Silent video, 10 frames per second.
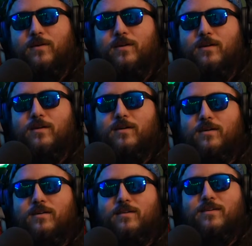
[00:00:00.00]
Like, hey, dude, what the
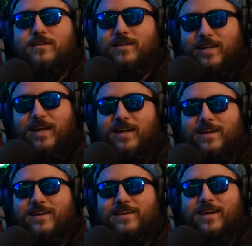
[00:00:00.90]
fuck you doing? We're at yeah, a
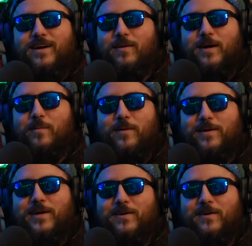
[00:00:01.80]
barbecue. Yeah, we're at a barbecue.